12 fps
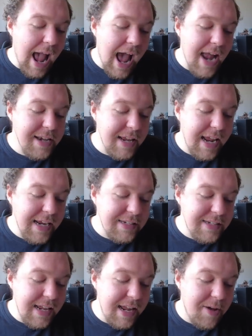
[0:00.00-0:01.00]
and
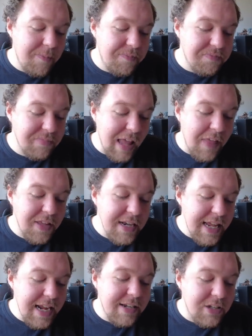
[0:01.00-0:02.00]
is near, and the
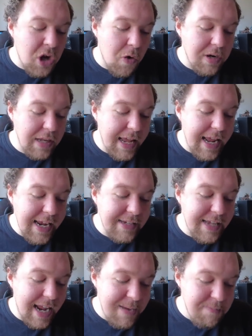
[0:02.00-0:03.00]
need currently
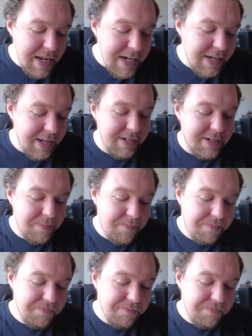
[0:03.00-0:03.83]
is immediate.